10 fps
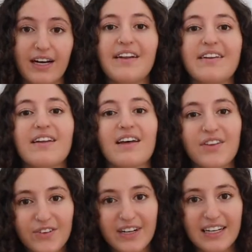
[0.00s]

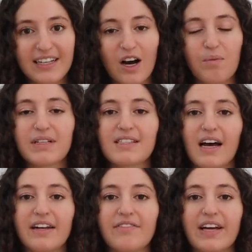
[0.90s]
Another really common
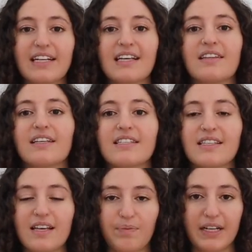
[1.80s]
side effect, and this
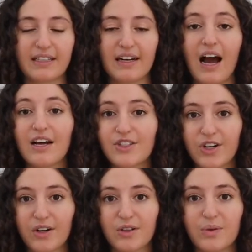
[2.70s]
is something that I
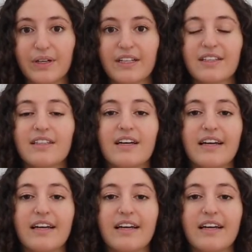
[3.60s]
struggle with,